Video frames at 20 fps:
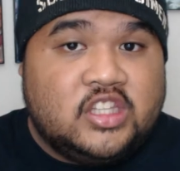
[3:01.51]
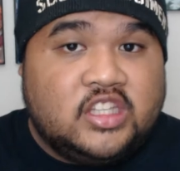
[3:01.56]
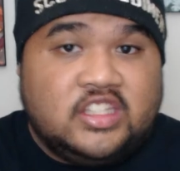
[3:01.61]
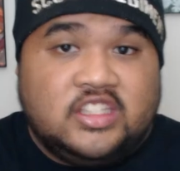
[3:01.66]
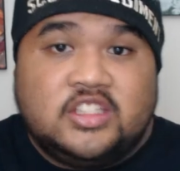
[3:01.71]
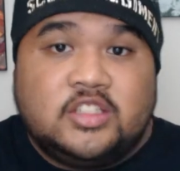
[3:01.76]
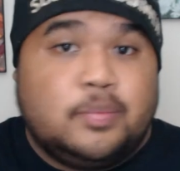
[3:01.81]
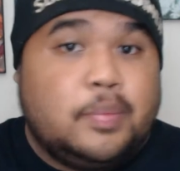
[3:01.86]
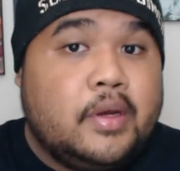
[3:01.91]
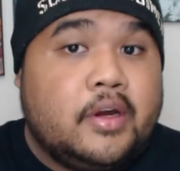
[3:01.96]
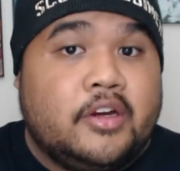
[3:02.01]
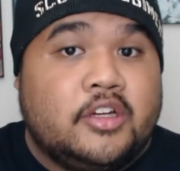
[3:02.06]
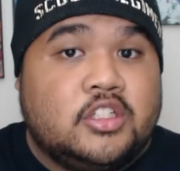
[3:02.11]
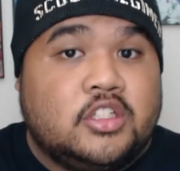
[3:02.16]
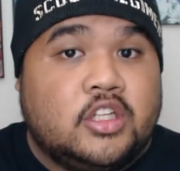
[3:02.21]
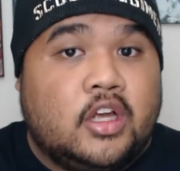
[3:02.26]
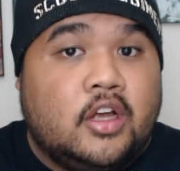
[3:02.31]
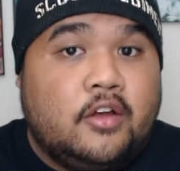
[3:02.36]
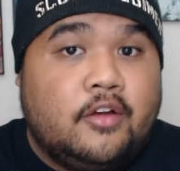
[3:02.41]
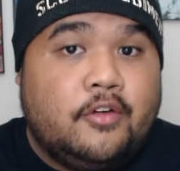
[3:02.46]
the
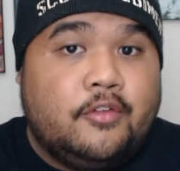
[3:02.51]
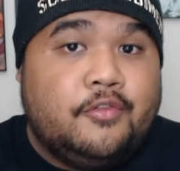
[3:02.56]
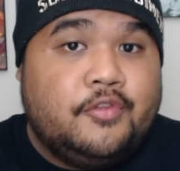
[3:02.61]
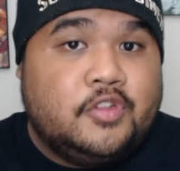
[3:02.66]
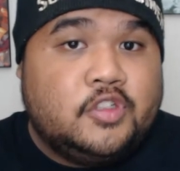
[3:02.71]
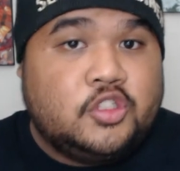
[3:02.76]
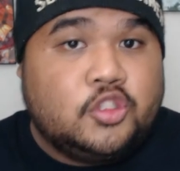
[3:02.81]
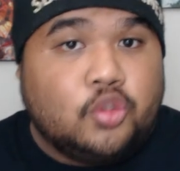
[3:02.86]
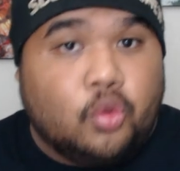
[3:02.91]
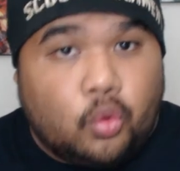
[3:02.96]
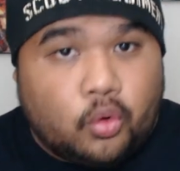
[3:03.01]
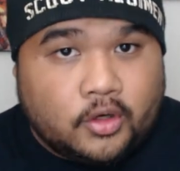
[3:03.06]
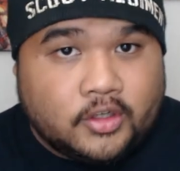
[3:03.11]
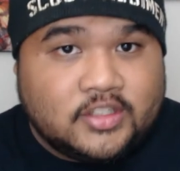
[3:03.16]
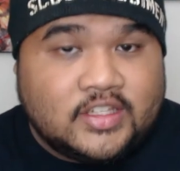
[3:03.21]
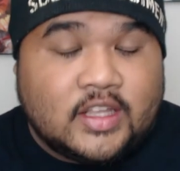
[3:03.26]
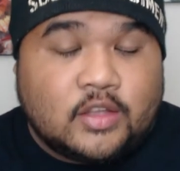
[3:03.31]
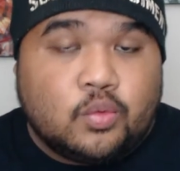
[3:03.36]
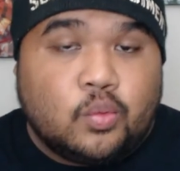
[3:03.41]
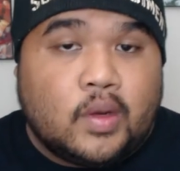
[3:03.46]
spirits of swords.
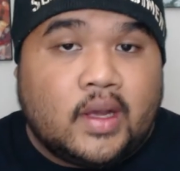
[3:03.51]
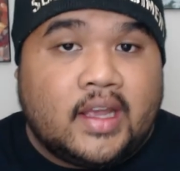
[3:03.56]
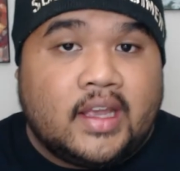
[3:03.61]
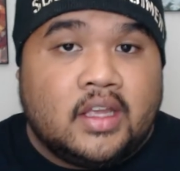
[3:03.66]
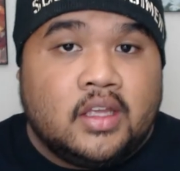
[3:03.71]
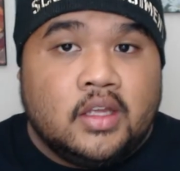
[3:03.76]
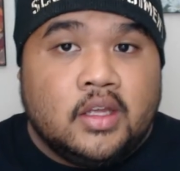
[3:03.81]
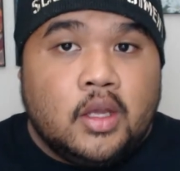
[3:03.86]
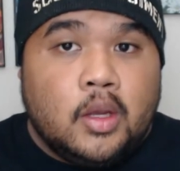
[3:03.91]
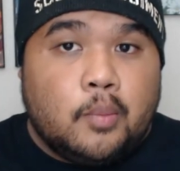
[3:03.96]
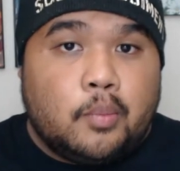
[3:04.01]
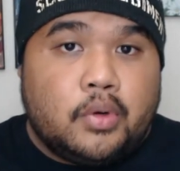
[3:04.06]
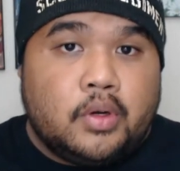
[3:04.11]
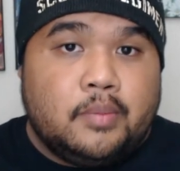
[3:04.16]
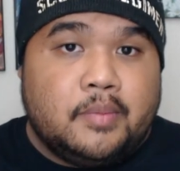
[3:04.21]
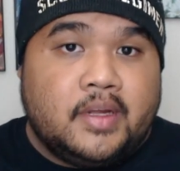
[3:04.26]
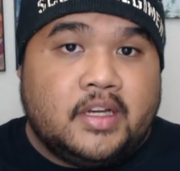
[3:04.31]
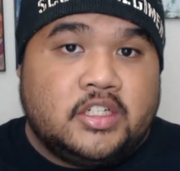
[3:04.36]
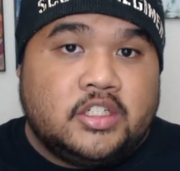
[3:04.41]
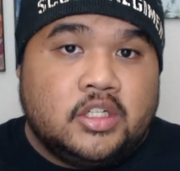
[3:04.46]
That's why pretty
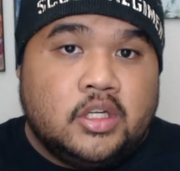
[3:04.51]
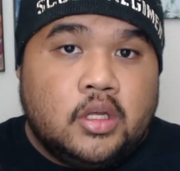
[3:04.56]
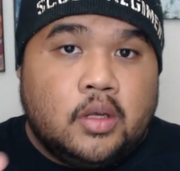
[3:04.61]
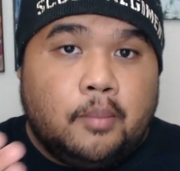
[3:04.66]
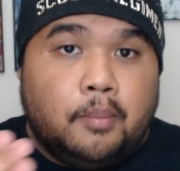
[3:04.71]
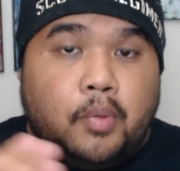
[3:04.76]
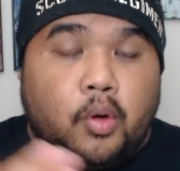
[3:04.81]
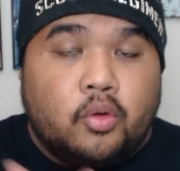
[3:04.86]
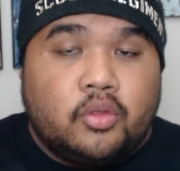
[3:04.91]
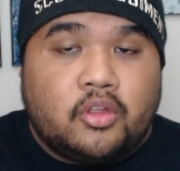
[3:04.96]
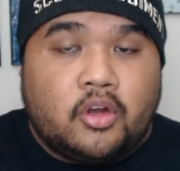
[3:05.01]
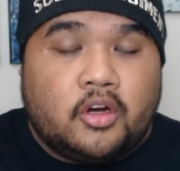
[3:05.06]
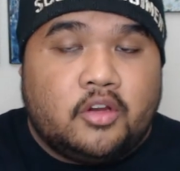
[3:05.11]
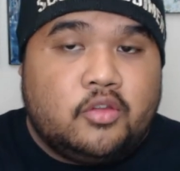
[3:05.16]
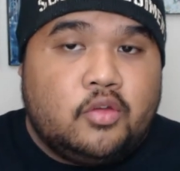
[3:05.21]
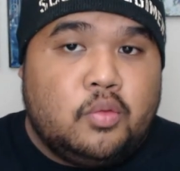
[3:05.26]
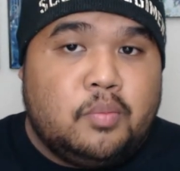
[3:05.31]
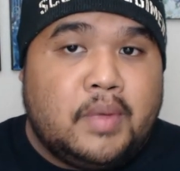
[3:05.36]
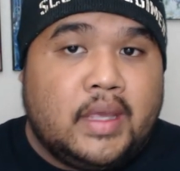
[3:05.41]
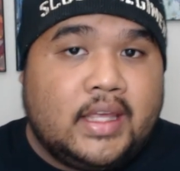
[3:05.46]
much both our
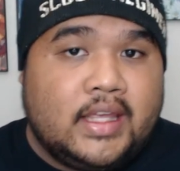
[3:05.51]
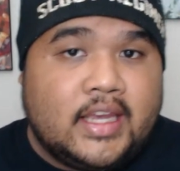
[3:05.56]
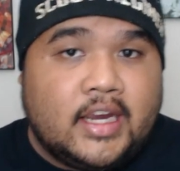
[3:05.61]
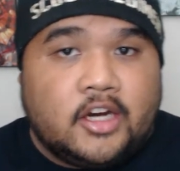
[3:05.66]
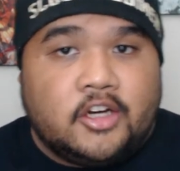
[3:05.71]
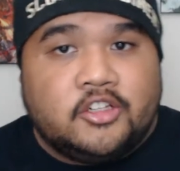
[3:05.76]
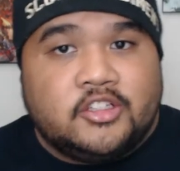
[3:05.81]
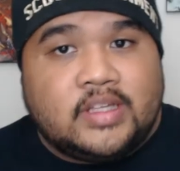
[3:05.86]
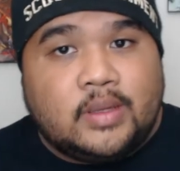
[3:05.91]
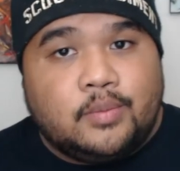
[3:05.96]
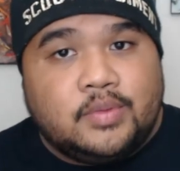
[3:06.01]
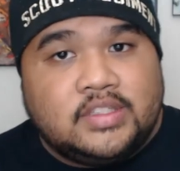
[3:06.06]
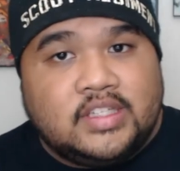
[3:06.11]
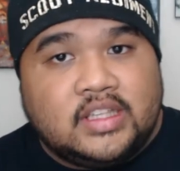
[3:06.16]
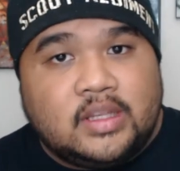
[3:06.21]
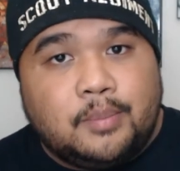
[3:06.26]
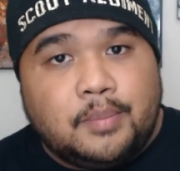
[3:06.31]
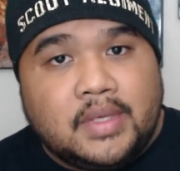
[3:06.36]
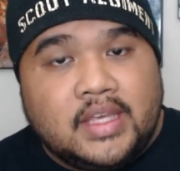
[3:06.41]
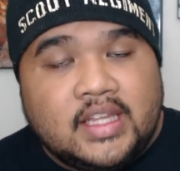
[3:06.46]
two main characters that we see at
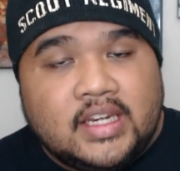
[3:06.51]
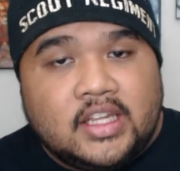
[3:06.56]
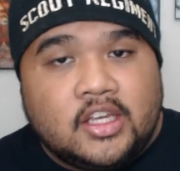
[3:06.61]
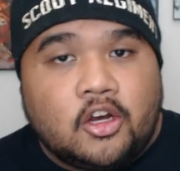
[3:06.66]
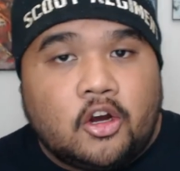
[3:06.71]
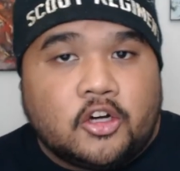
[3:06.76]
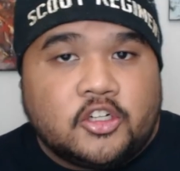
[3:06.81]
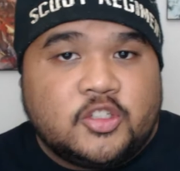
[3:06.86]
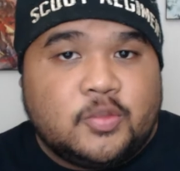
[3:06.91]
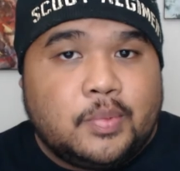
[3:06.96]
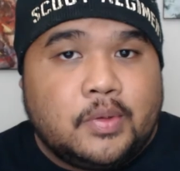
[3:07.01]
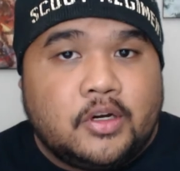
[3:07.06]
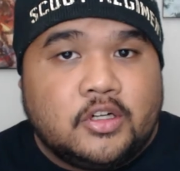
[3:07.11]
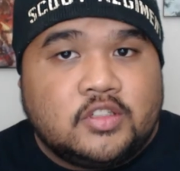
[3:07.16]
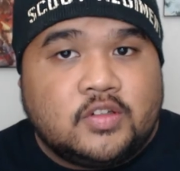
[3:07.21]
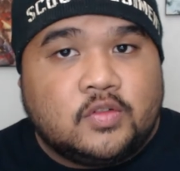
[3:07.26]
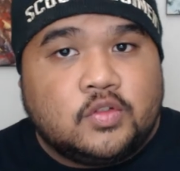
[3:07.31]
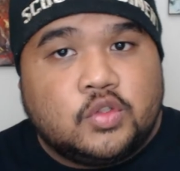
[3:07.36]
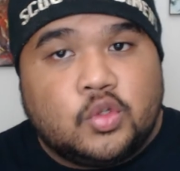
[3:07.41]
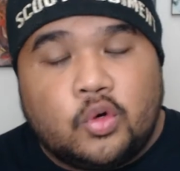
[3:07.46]
the beginning are
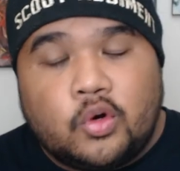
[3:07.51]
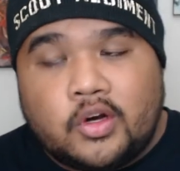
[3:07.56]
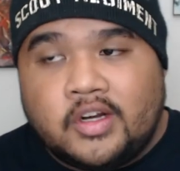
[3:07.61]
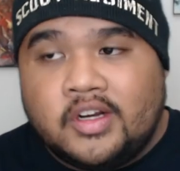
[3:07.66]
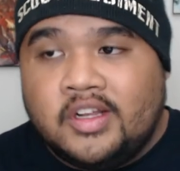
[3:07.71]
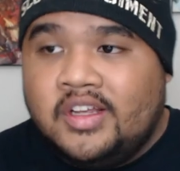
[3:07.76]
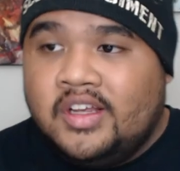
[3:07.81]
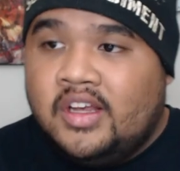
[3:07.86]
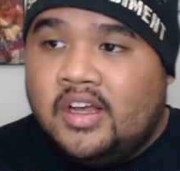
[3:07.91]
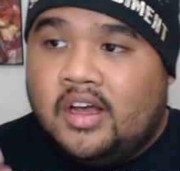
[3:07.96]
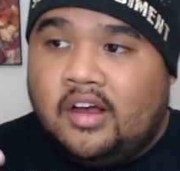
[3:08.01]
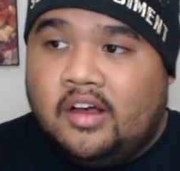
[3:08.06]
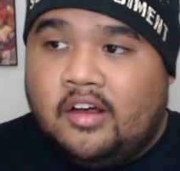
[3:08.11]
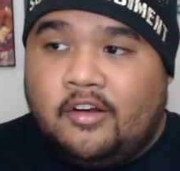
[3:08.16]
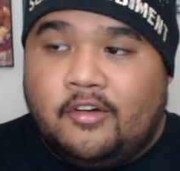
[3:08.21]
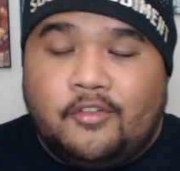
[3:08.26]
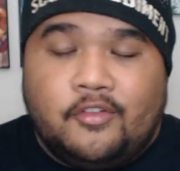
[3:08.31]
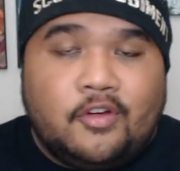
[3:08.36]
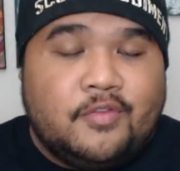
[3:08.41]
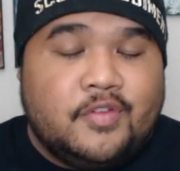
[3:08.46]
spirits of sword,
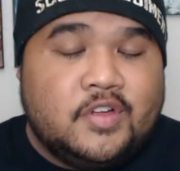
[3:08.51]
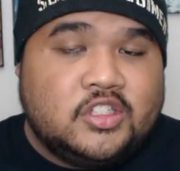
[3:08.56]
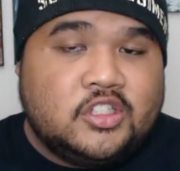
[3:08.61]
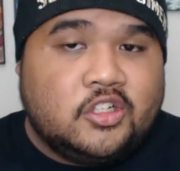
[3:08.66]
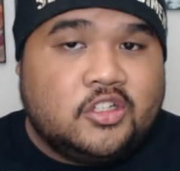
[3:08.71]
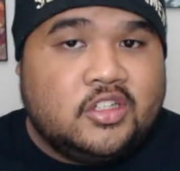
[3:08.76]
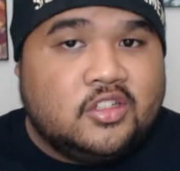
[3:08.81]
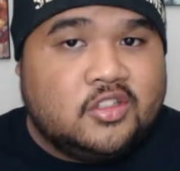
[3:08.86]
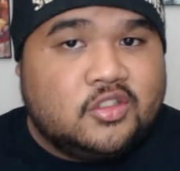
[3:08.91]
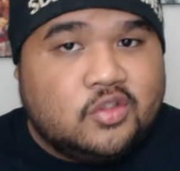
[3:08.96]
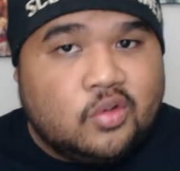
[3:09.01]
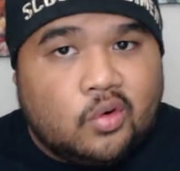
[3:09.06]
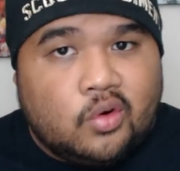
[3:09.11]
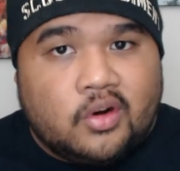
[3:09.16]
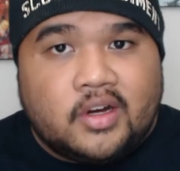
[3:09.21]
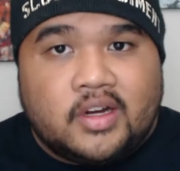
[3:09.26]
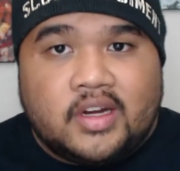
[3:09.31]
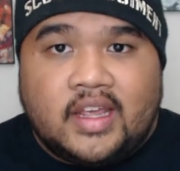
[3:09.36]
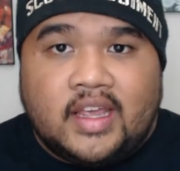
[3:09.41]
of a certain sword.